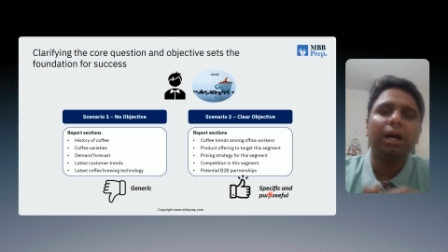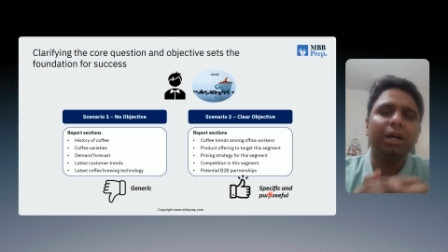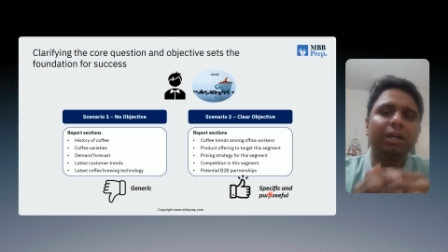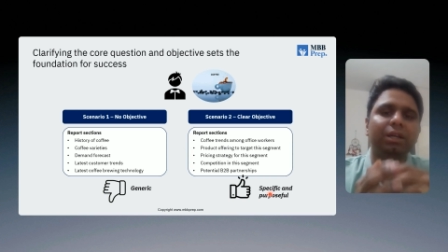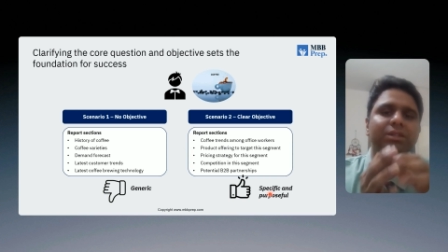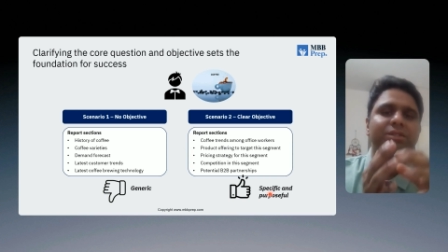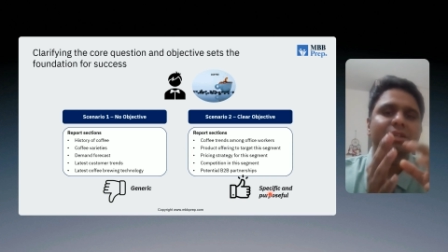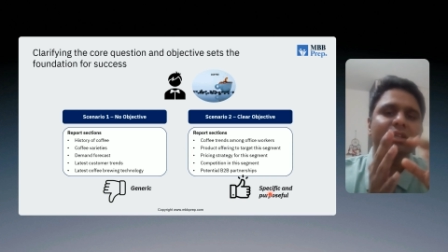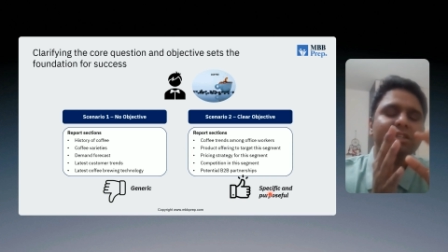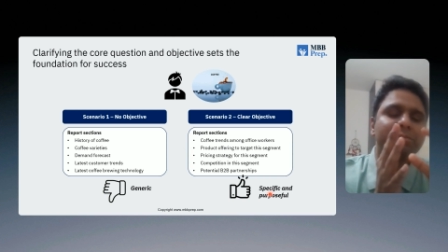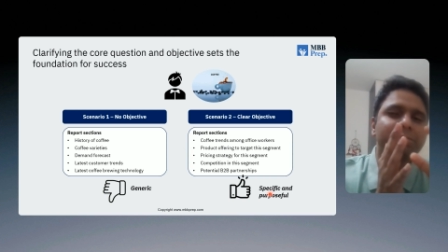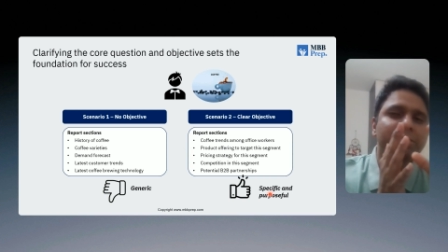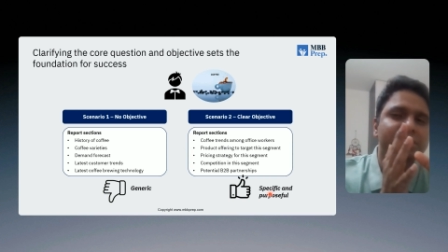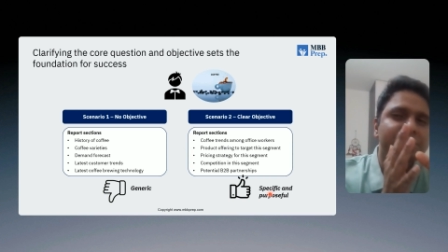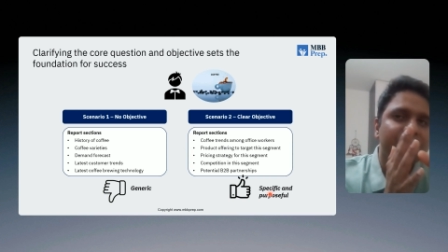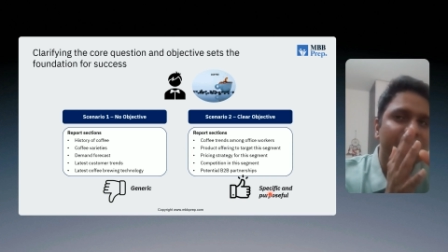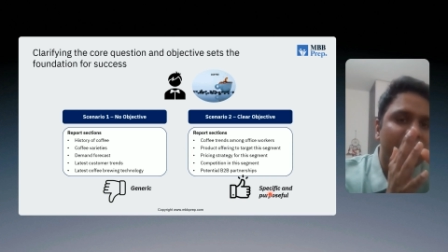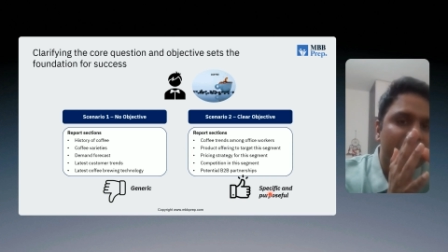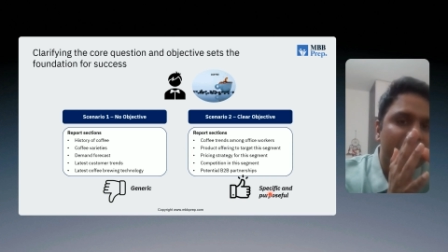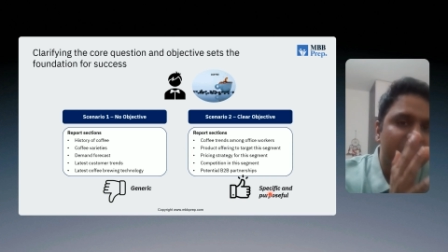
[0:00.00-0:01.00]
Is there a
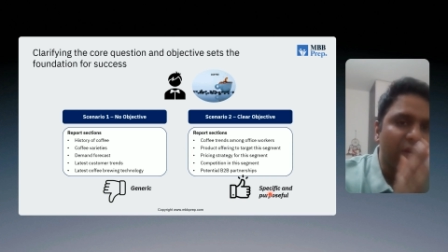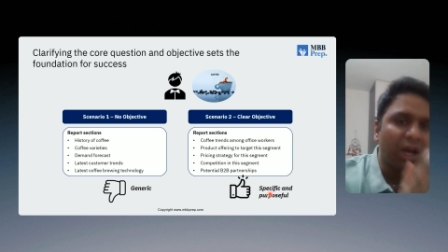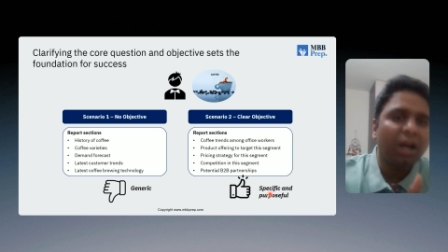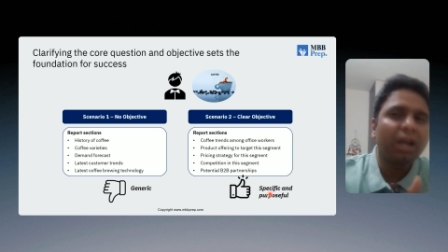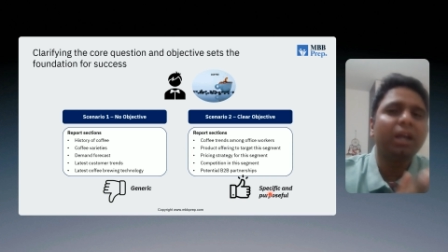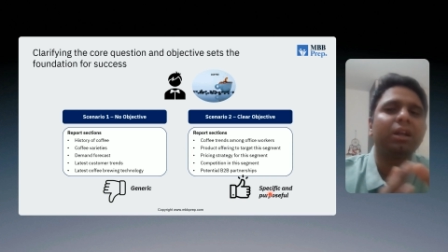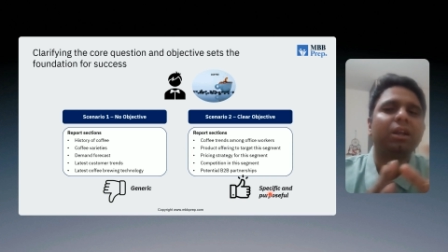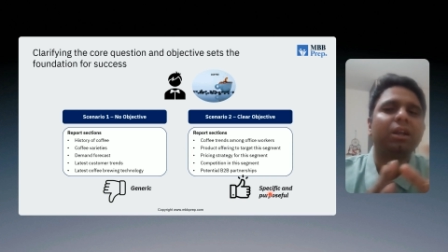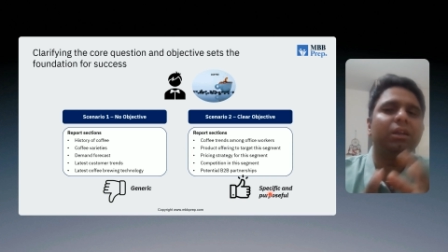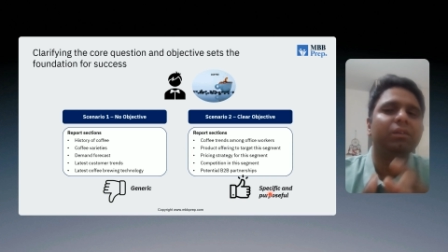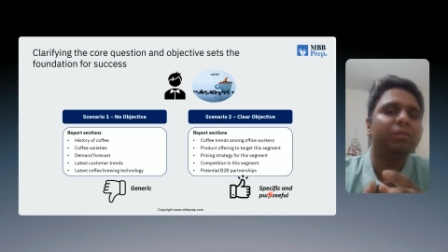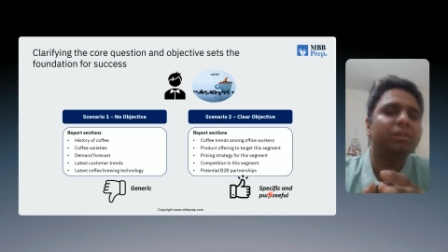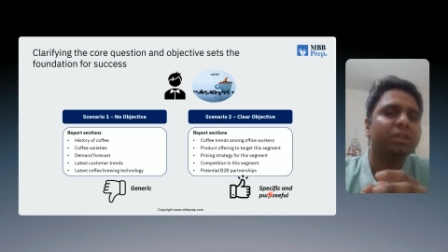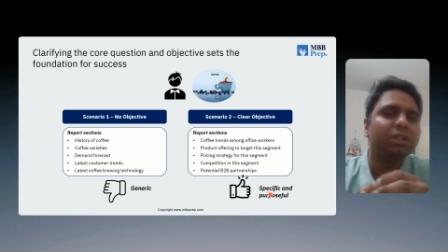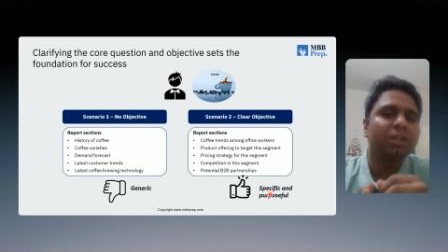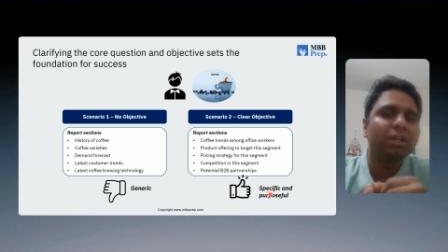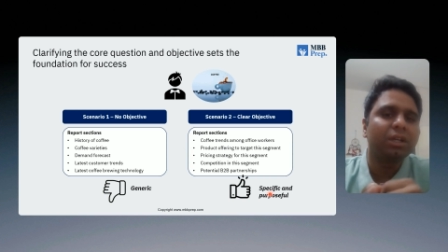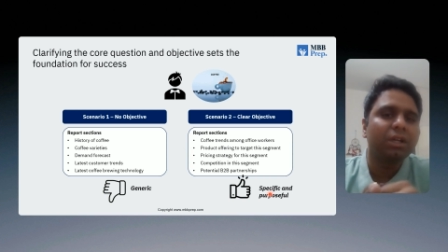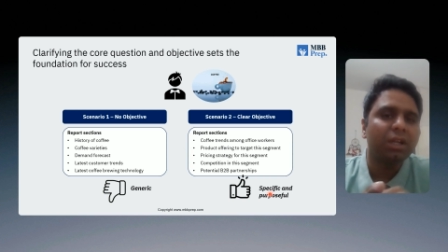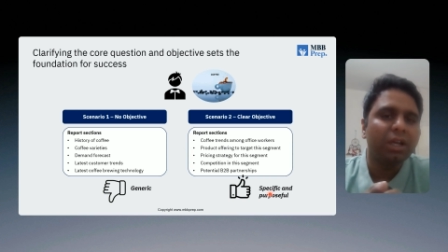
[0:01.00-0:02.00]
specific target level
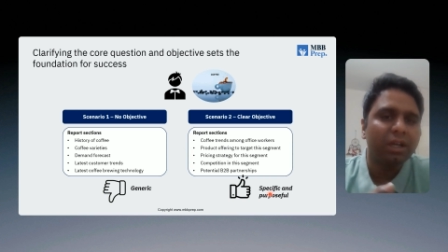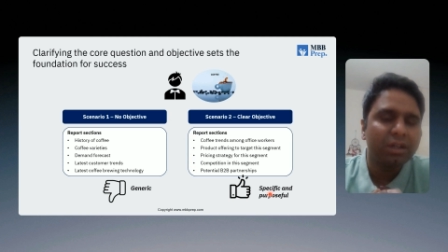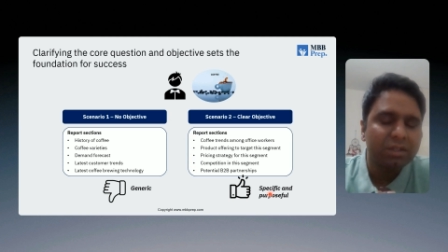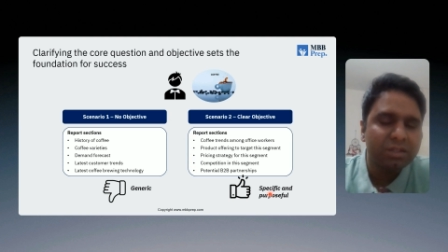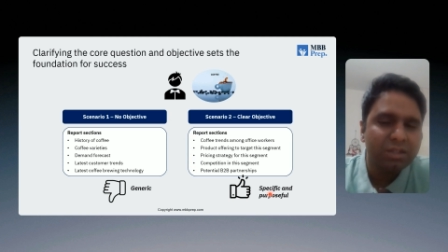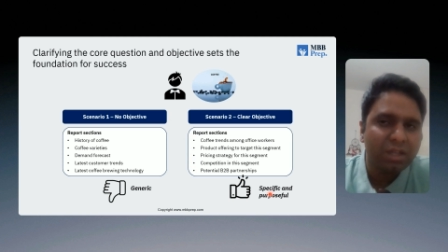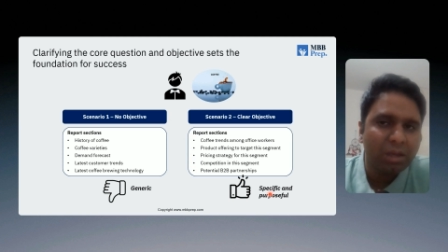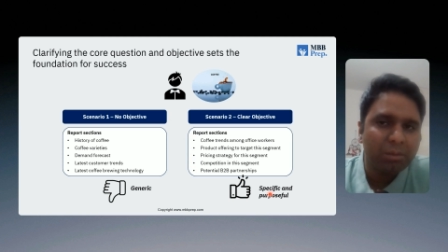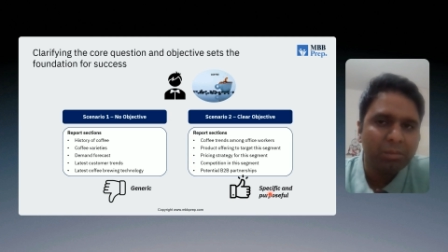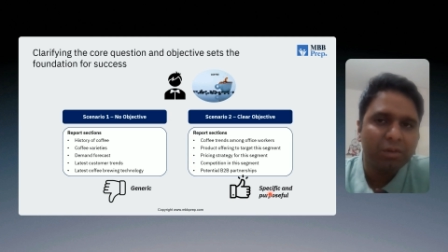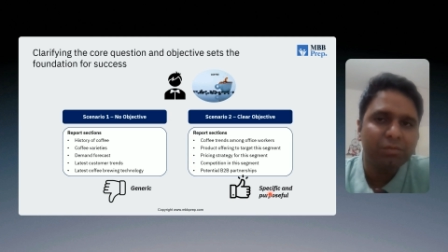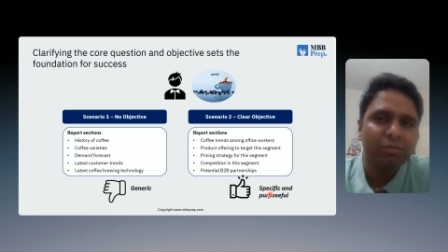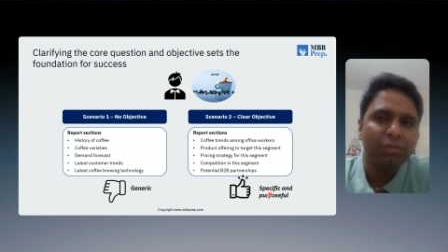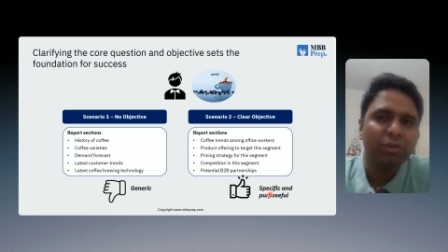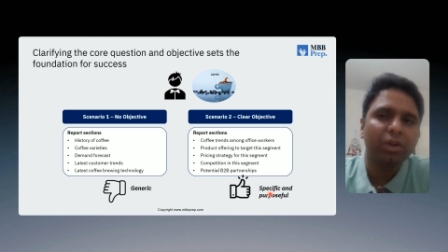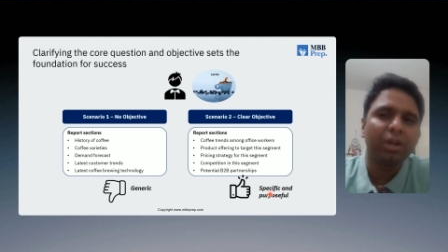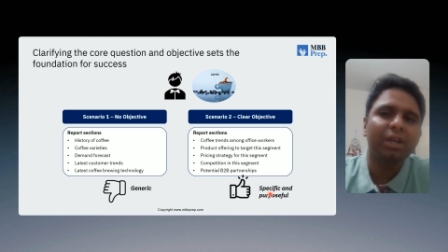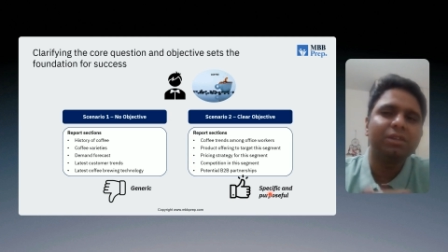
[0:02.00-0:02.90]
that the client is aiming for?